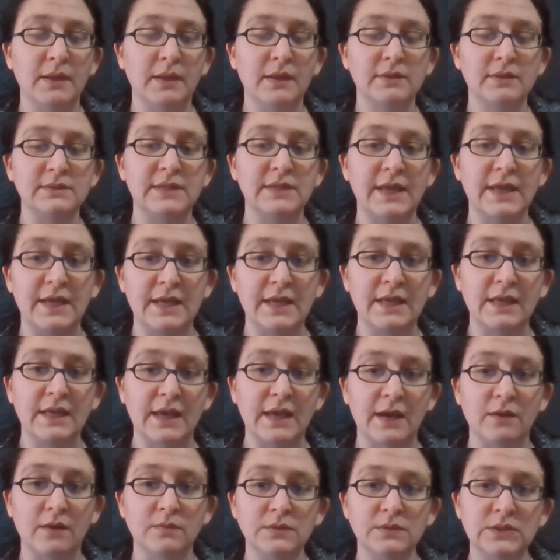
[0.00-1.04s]
laying
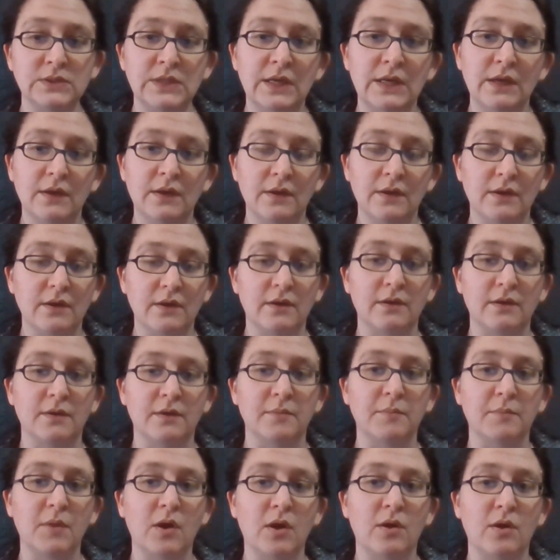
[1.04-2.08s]
out
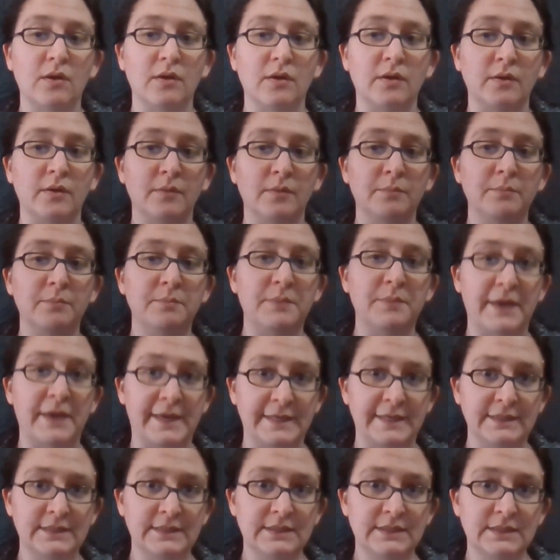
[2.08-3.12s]
our
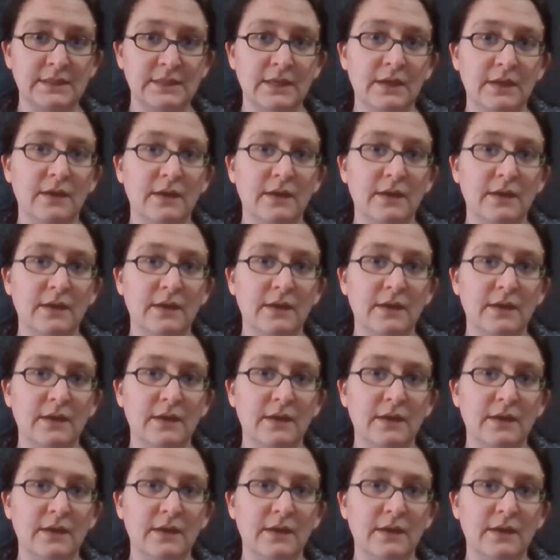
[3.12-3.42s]
base.